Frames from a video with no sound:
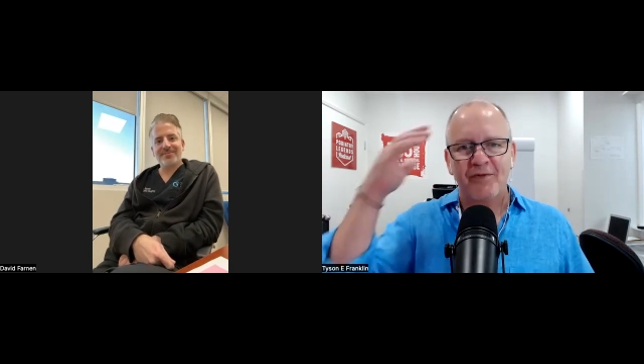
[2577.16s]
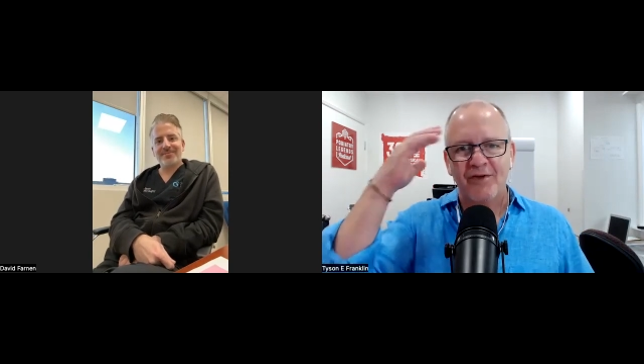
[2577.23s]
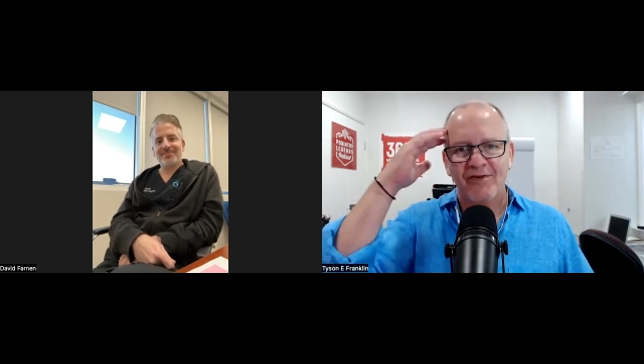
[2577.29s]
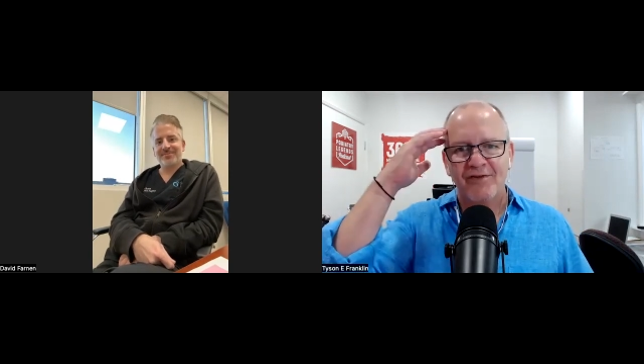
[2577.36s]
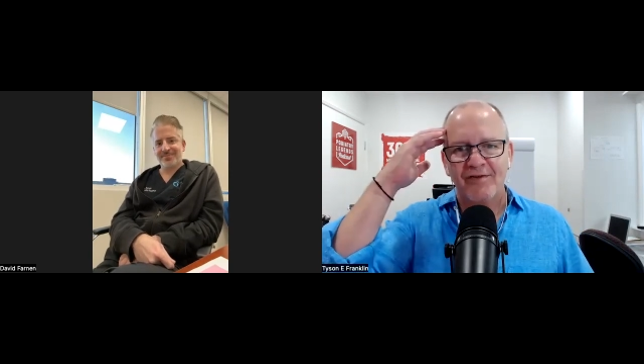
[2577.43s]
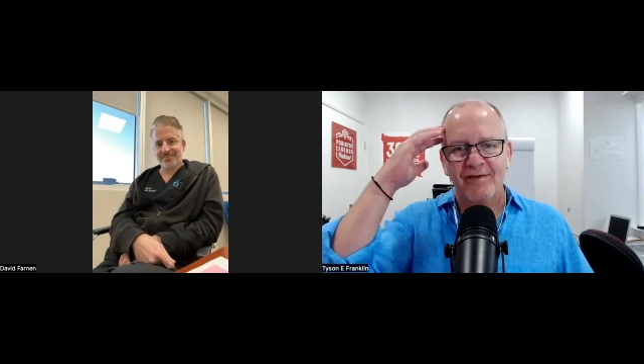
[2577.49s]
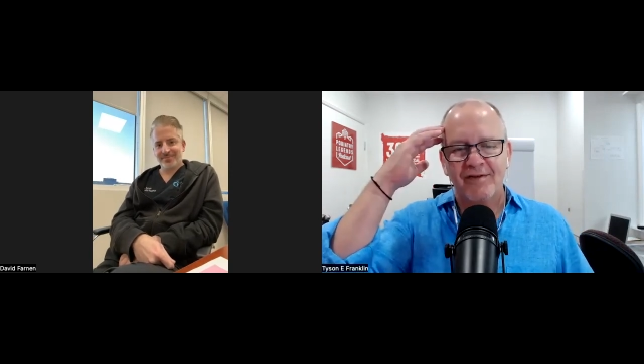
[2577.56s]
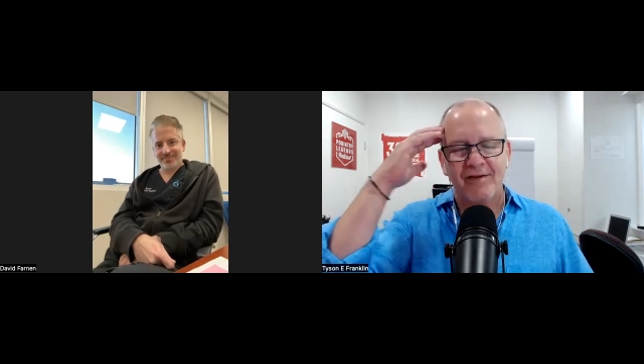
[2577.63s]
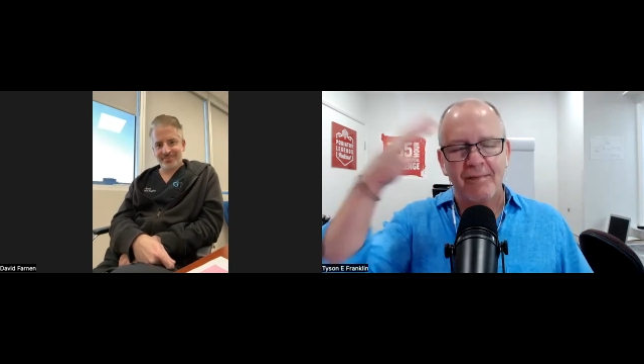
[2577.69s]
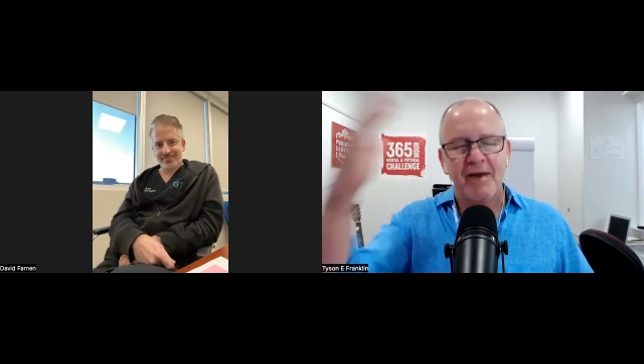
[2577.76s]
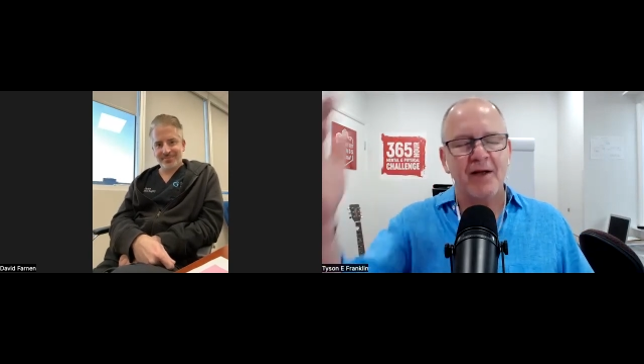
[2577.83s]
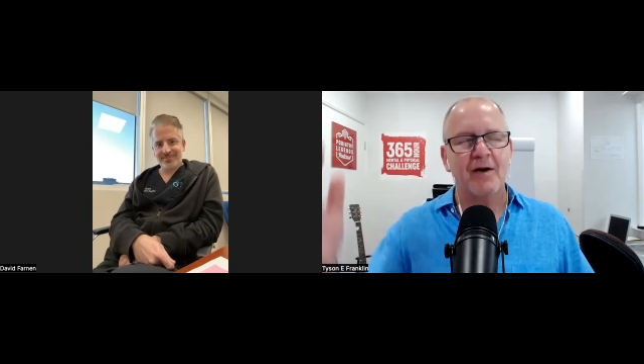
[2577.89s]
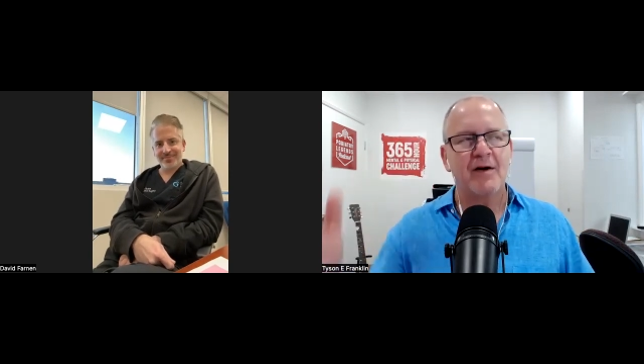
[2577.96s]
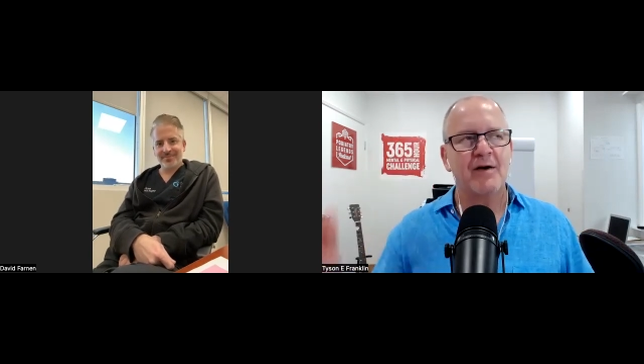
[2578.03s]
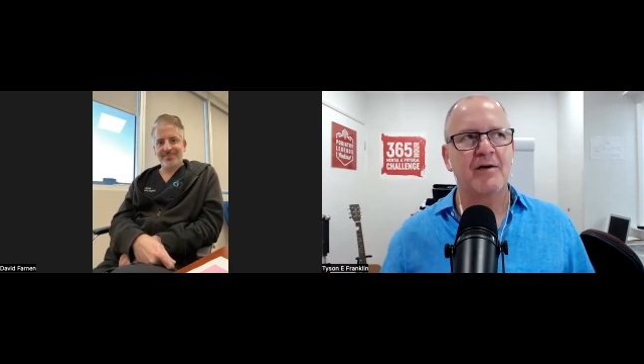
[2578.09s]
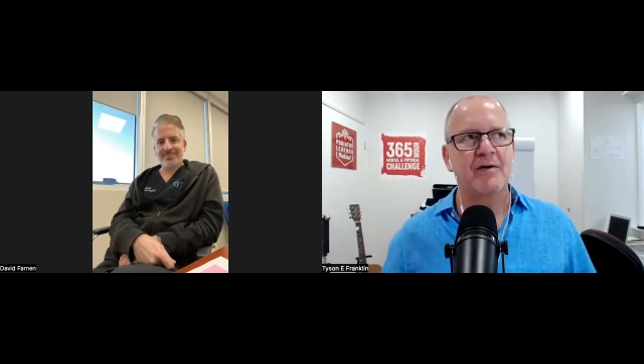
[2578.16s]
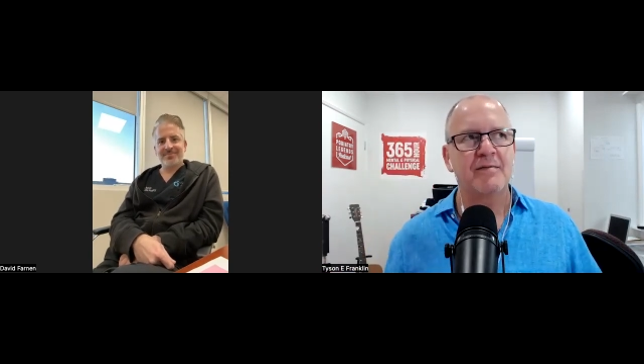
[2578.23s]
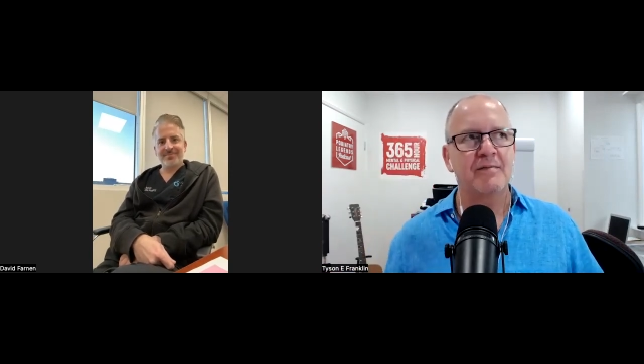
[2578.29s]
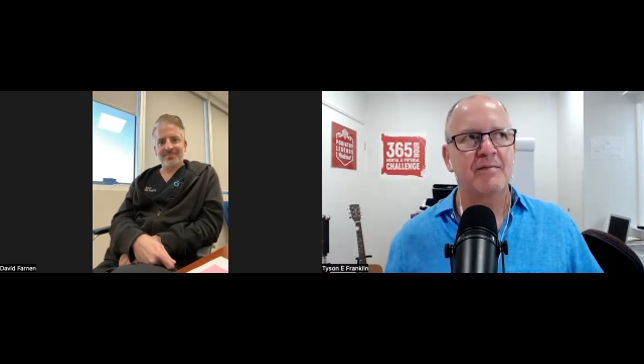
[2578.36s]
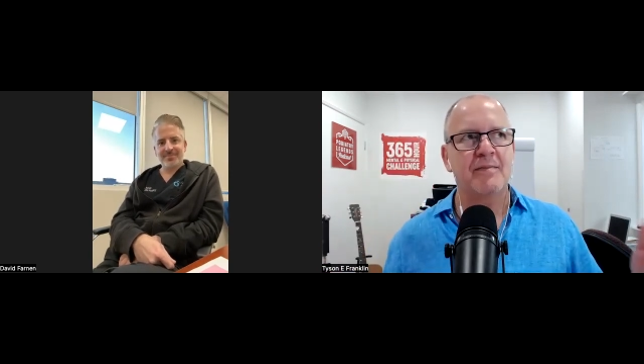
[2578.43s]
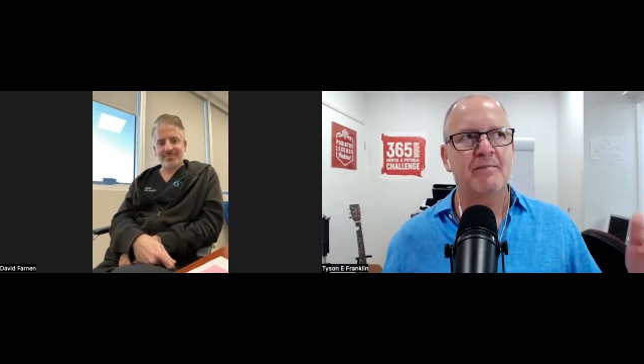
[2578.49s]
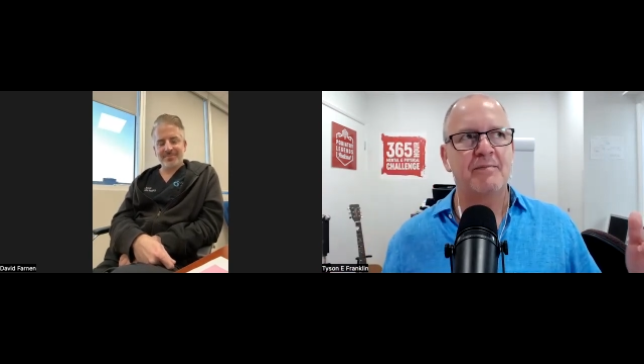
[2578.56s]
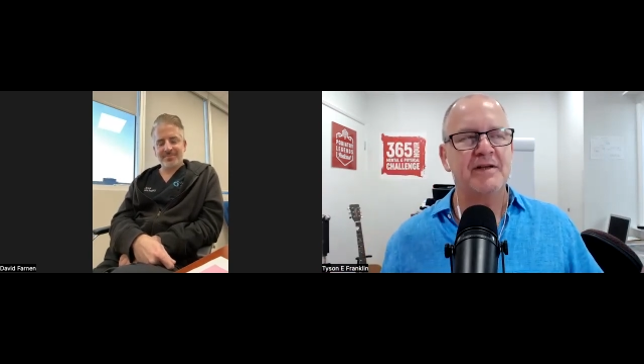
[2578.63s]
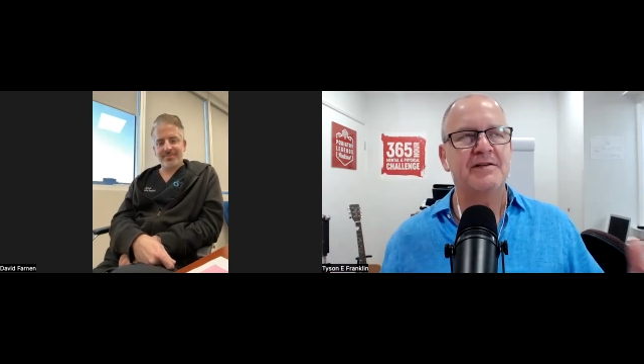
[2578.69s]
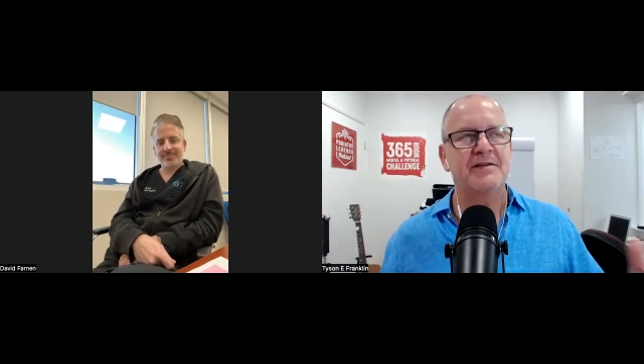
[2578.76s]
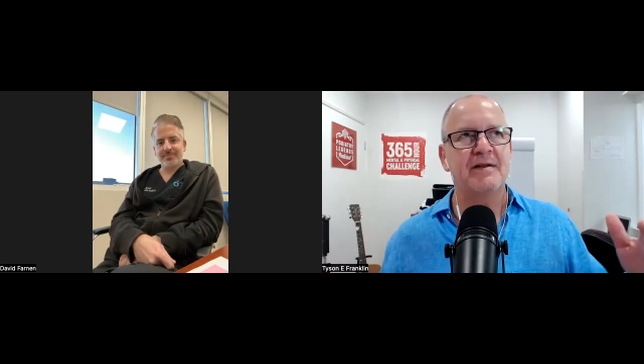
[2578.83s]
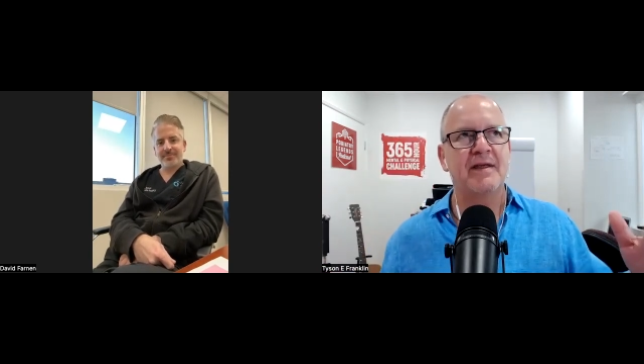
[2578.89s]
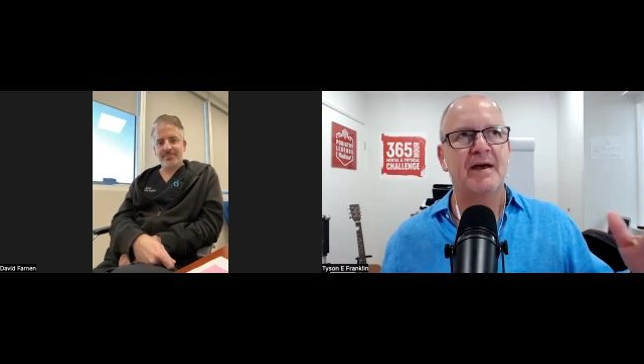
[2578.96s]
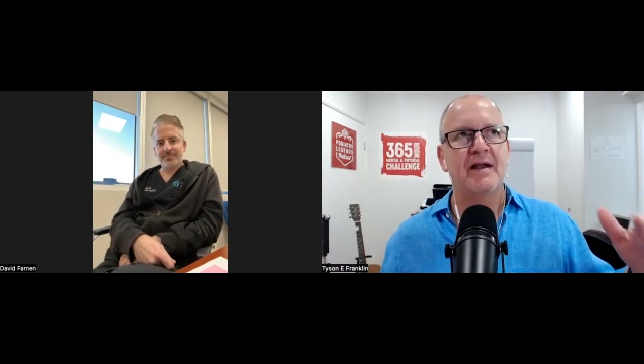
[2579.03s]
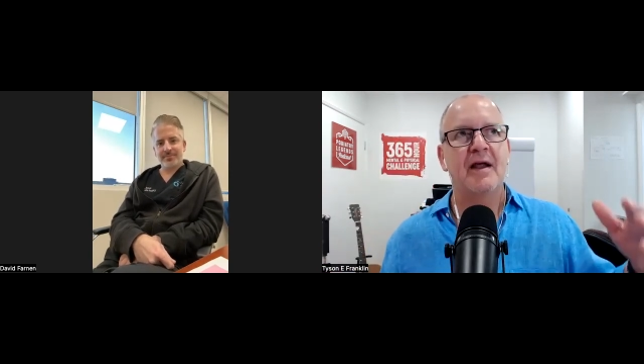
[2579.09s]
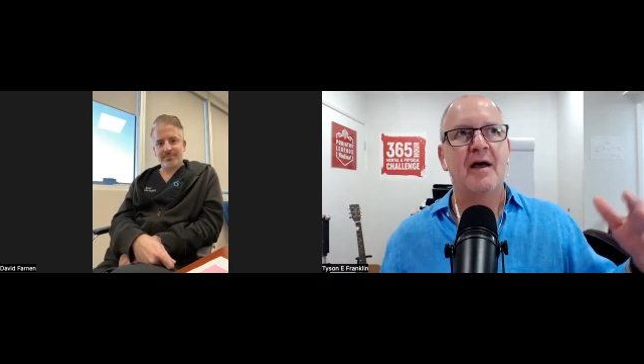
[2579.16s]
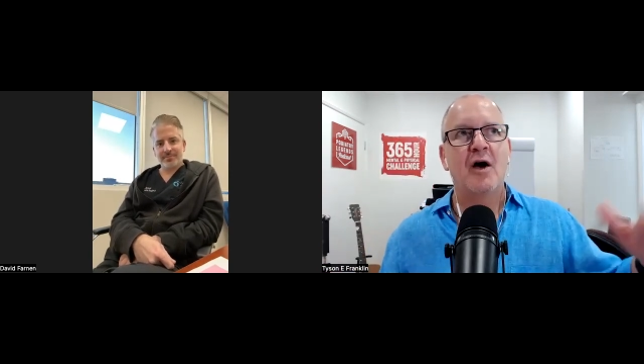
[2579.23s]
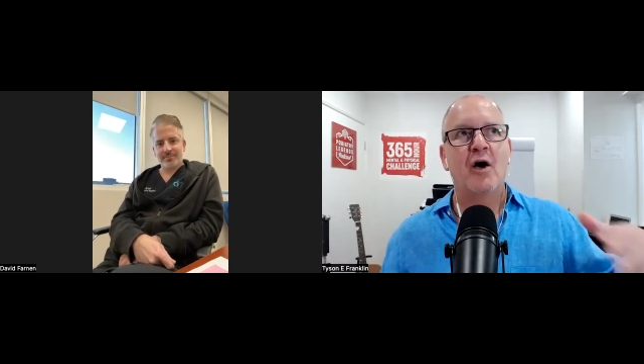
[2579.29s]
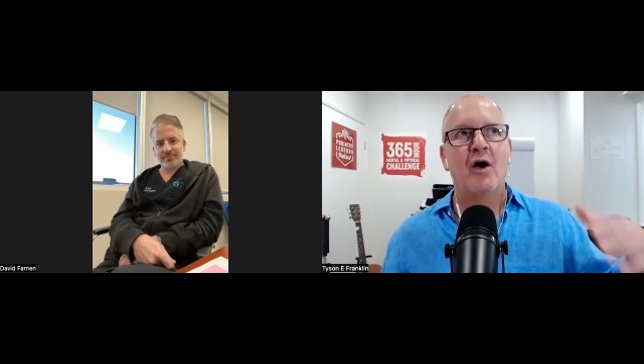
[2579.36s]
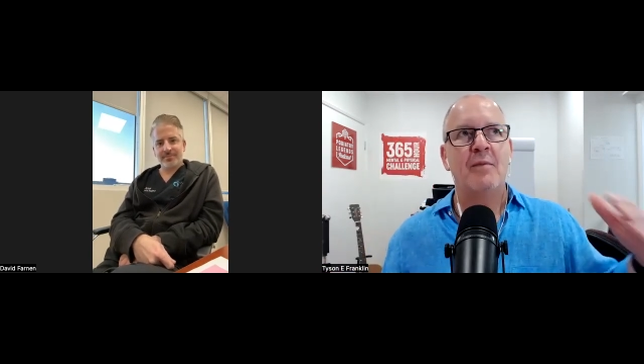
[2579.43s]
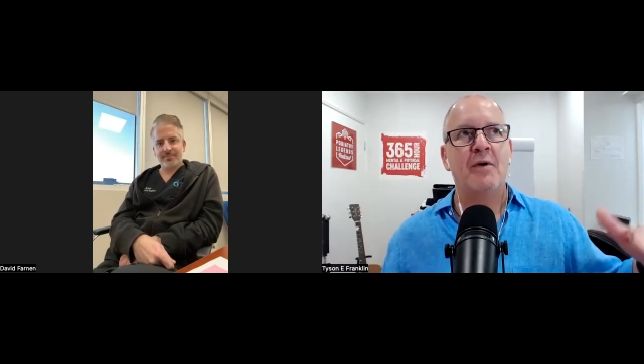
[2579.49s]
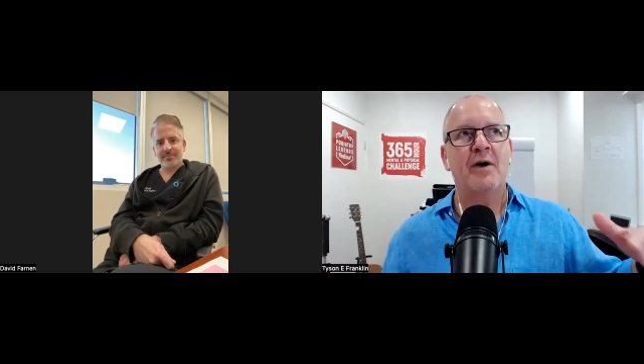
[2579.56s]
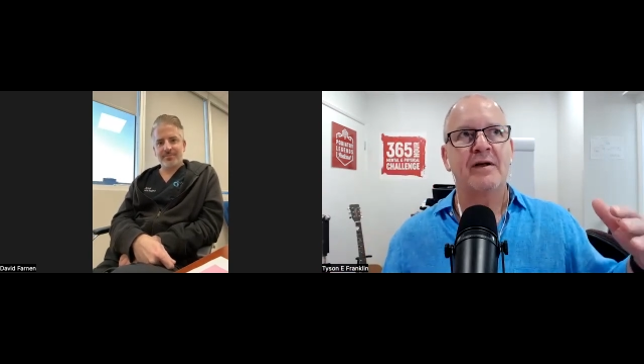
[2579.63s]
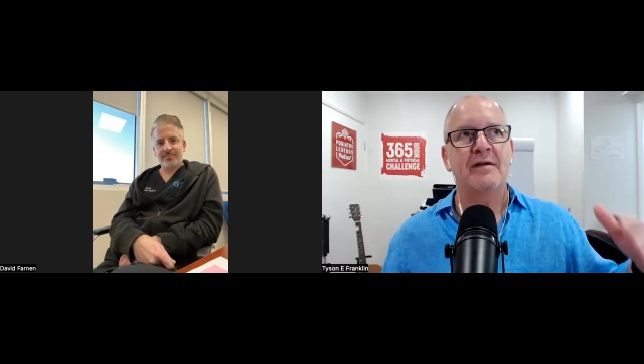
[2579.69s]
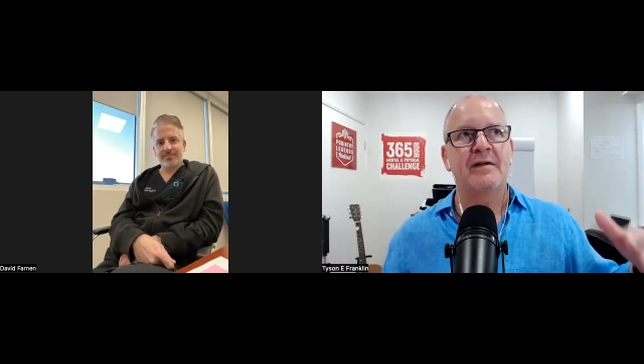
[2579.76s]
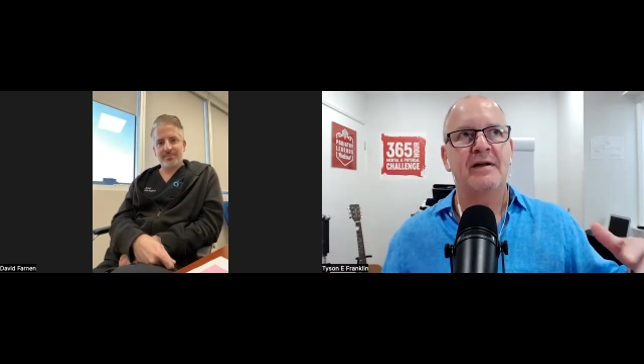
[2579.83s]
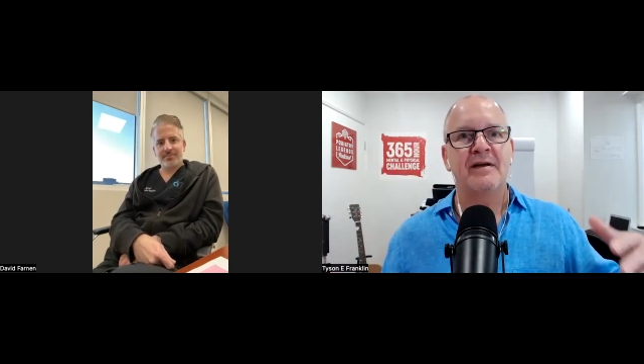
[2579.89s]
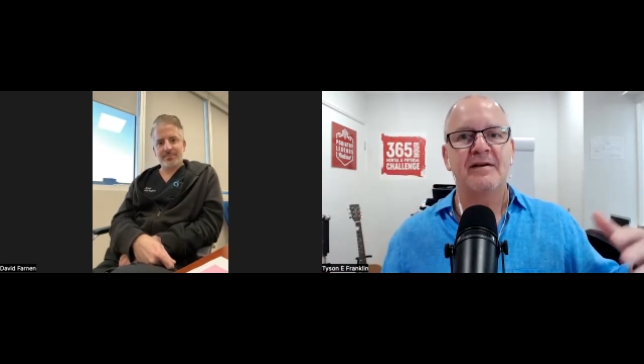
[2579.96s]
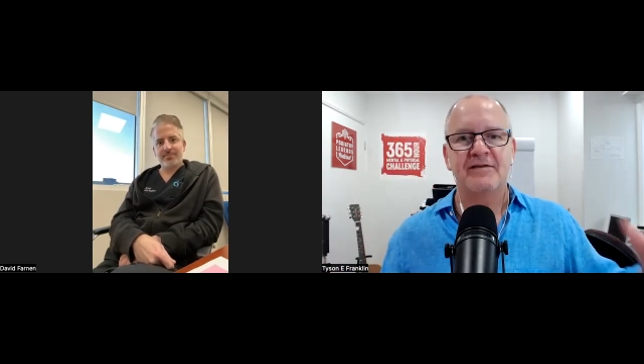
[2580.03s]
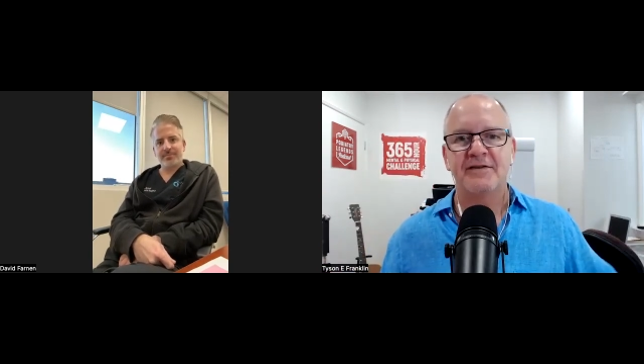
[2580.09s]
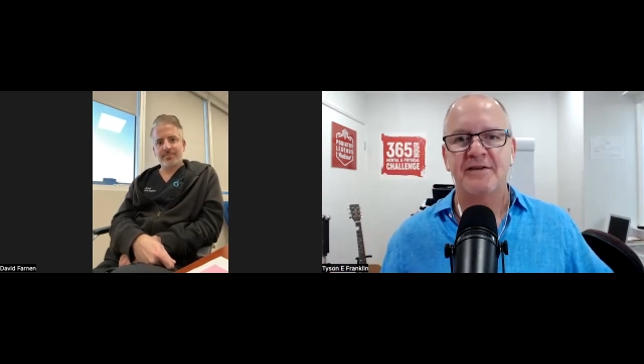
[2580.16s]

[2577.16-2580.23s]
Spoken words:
Just to me, I couldn't picture that my clinic is the